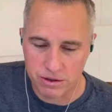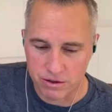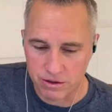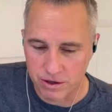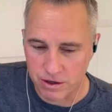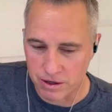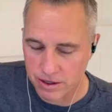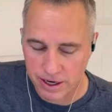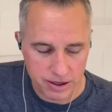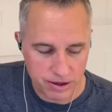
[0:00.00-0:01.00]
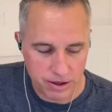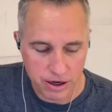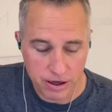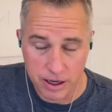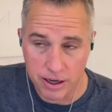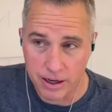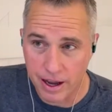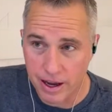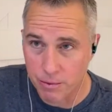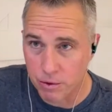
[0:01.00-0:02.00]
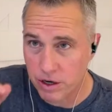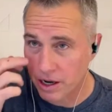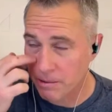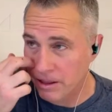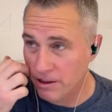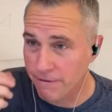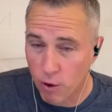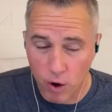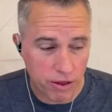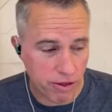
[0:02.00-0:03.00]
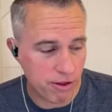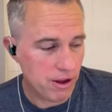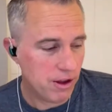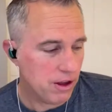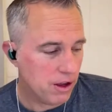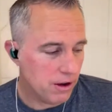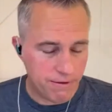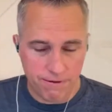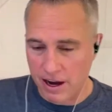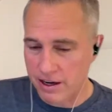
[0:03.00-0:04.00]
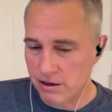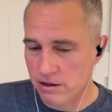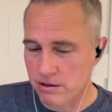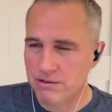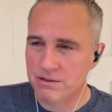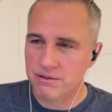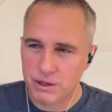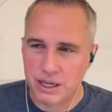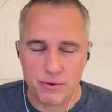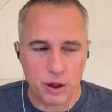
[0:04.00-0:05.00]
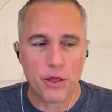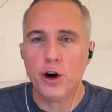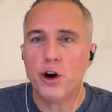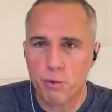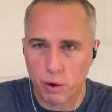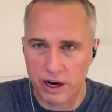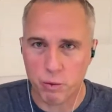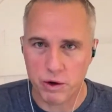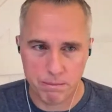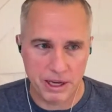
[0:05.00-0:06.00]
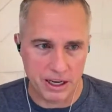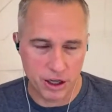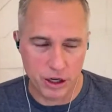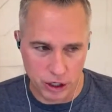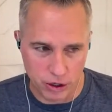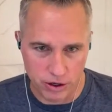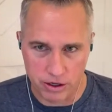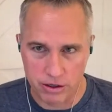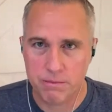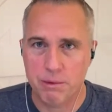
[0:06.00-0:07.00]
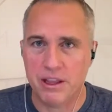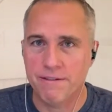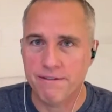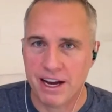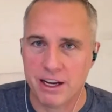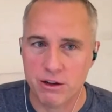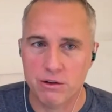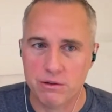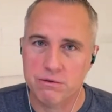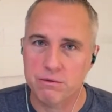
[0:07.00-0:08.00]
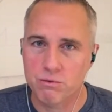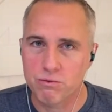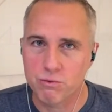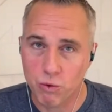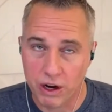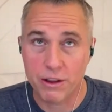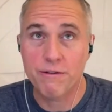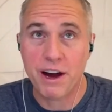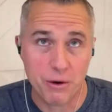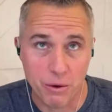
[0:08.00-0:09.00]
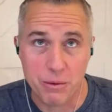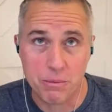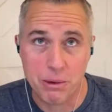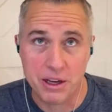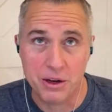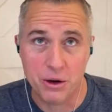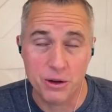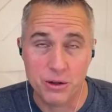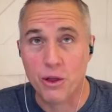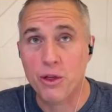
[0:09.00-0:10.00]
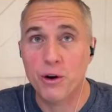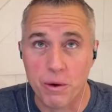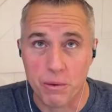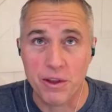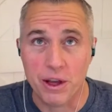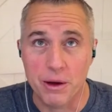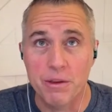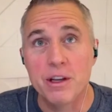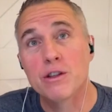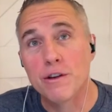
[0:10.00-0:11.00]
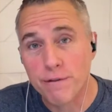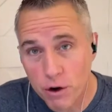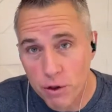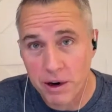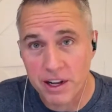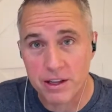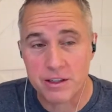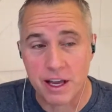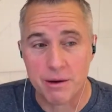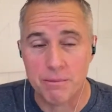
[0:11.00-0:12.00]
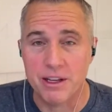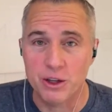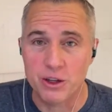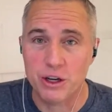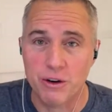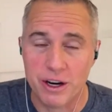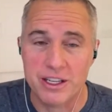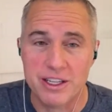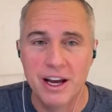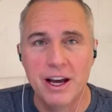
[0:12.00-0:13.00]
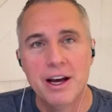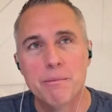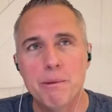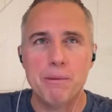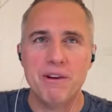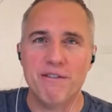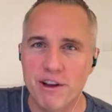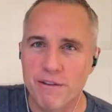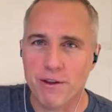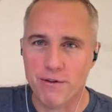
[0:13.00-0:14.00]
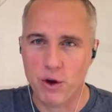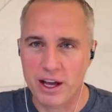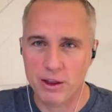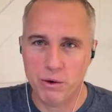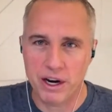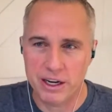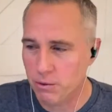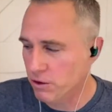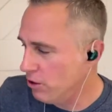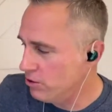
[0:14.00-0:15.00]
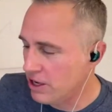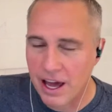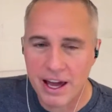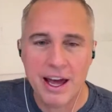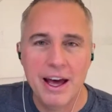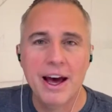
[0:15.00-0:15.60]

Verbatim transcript: is uh, Tyler Janke, and we're talking about the fourth final, well, the third one with Pete Quinones, but the final one, the final one with Pete Quinones, the third one with him. It's the fourth one in this segment in this series, maybe fifth if you add the one I did with Jose.